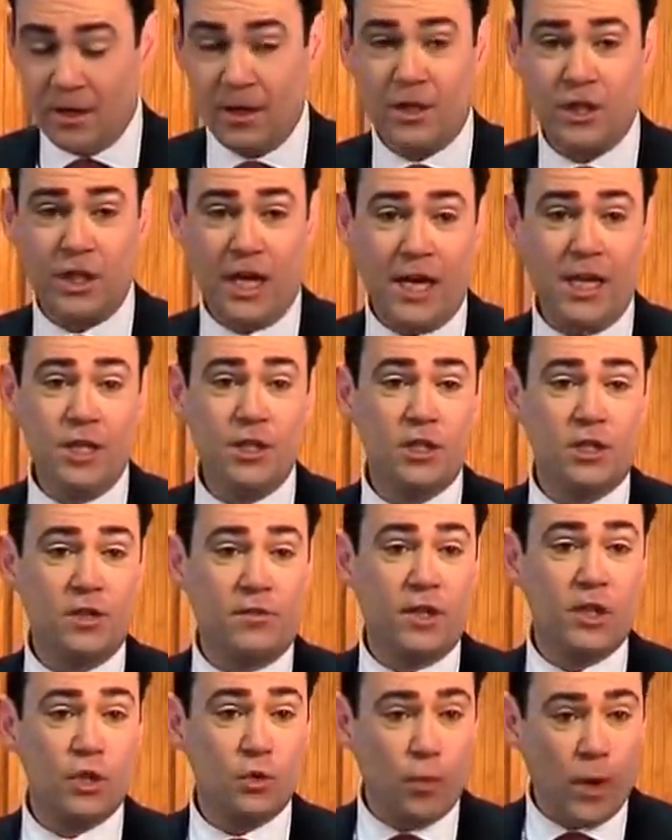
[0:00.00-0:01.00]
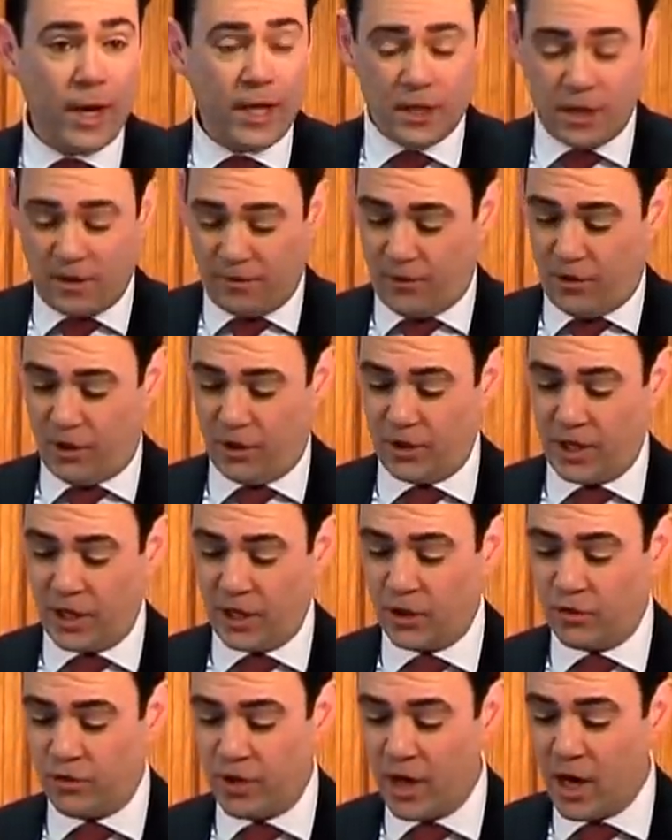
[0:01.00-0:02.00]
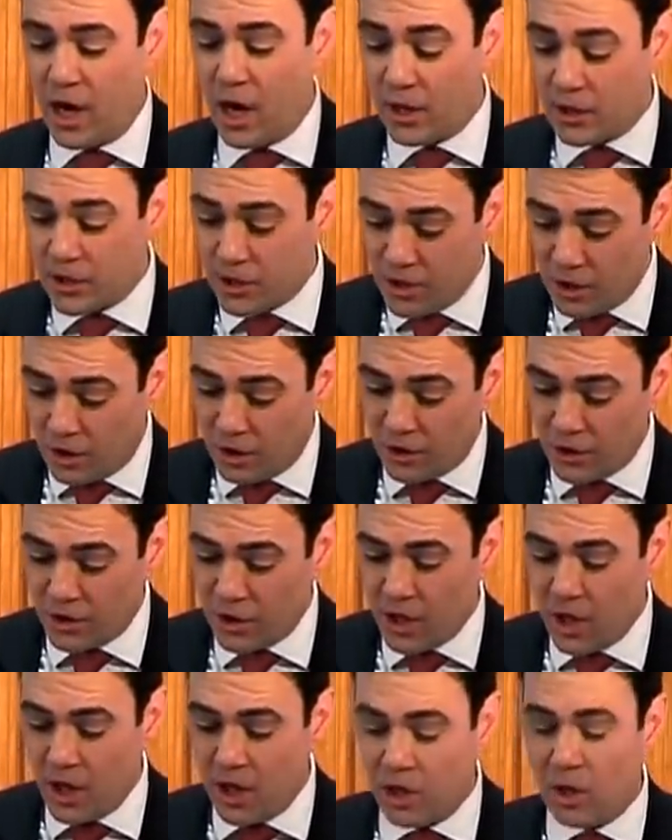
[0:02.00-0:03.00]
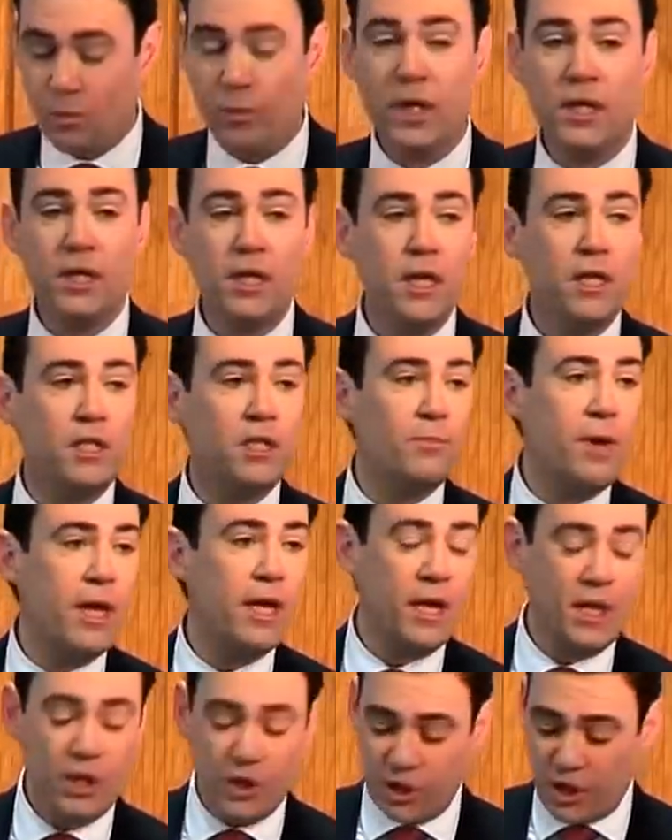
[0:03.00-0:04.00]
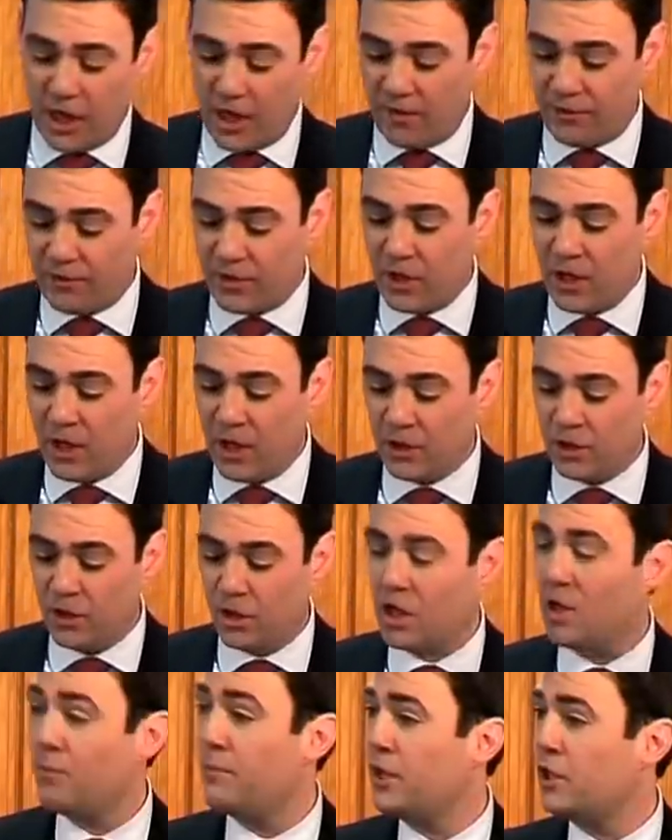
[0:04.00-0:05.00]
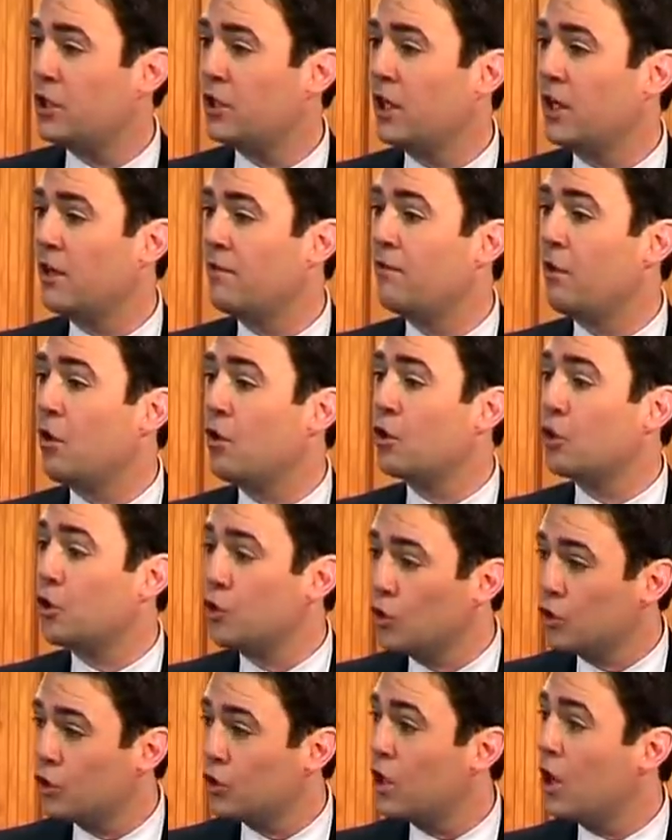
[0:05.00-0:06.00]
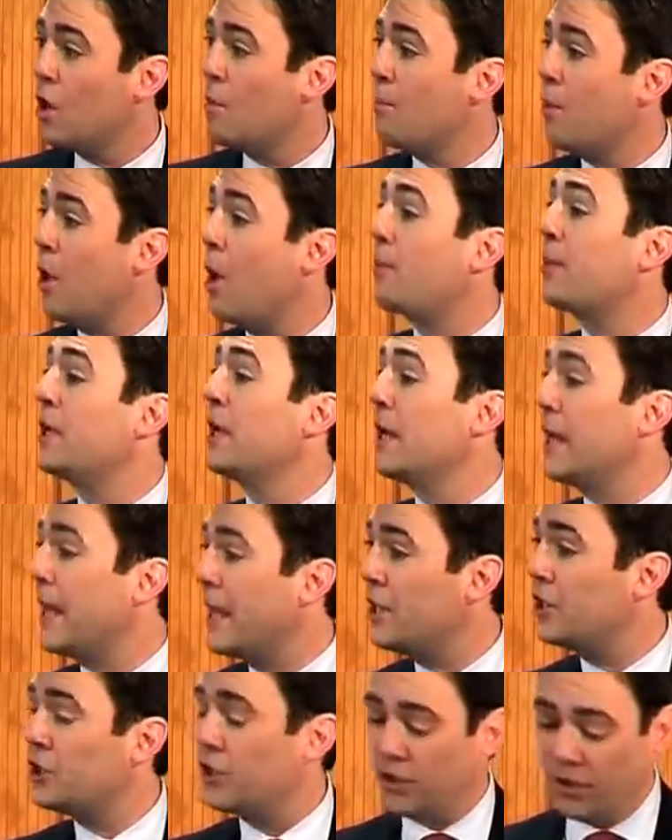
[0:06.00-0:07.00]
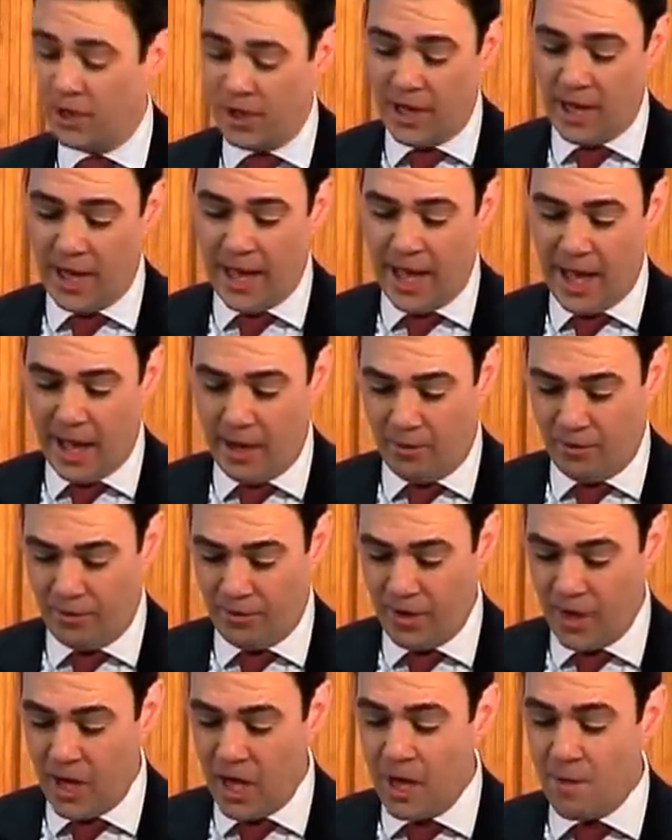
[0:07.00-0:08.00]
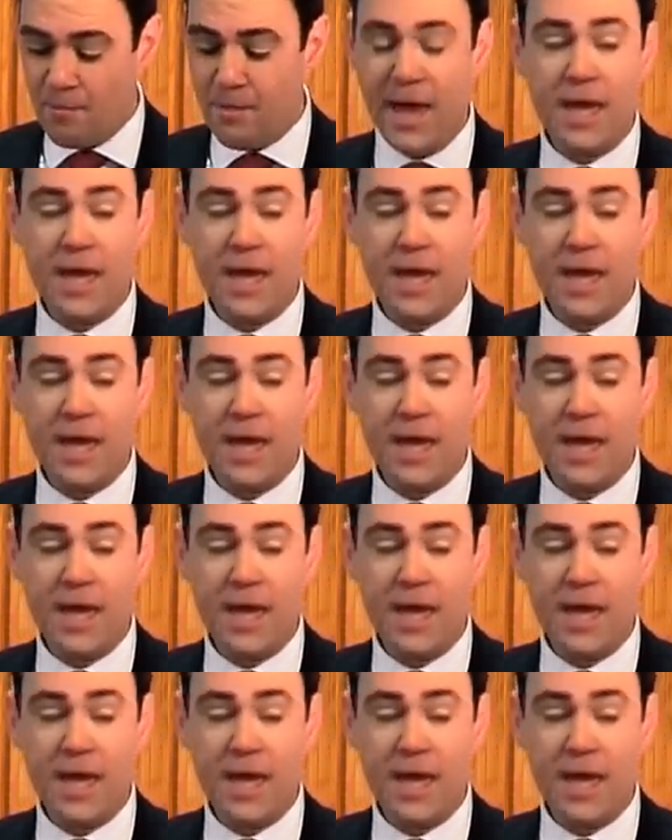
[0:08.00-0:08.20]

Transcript: The challenges of the 21st century are such that we need to make a shift to commissioning for good population health,